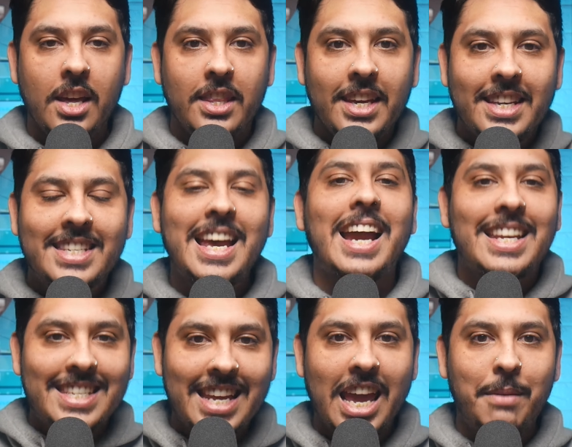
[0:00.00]
the exact
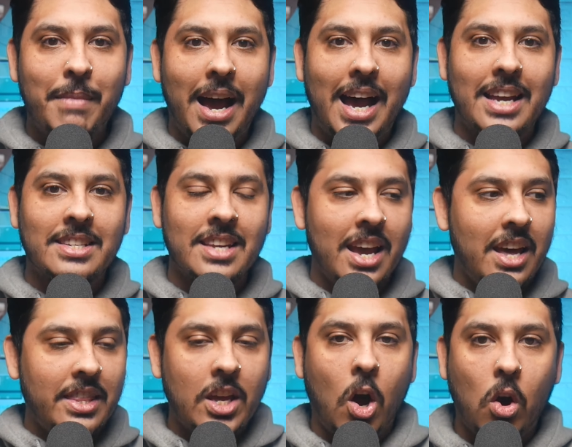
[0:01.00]
same as
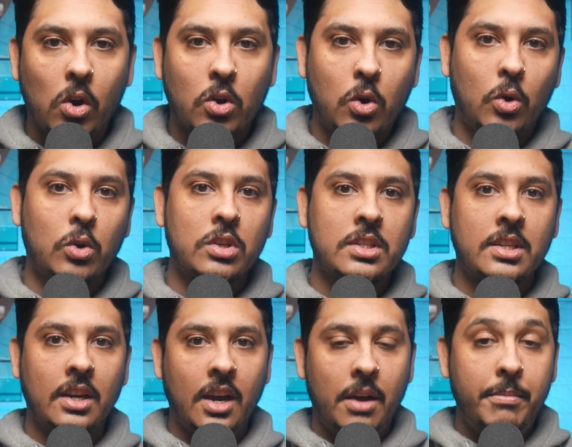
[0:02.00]
the Holocaust
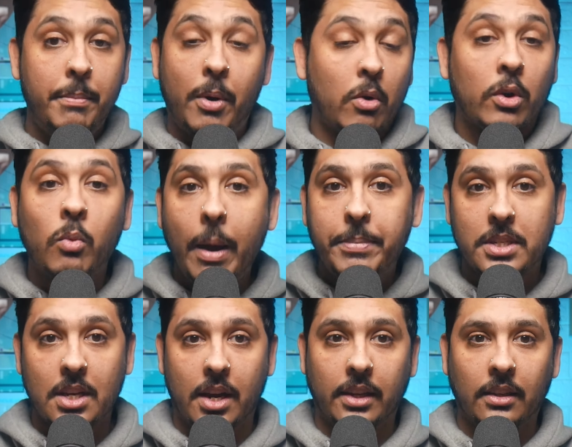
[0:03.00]
Memorial website.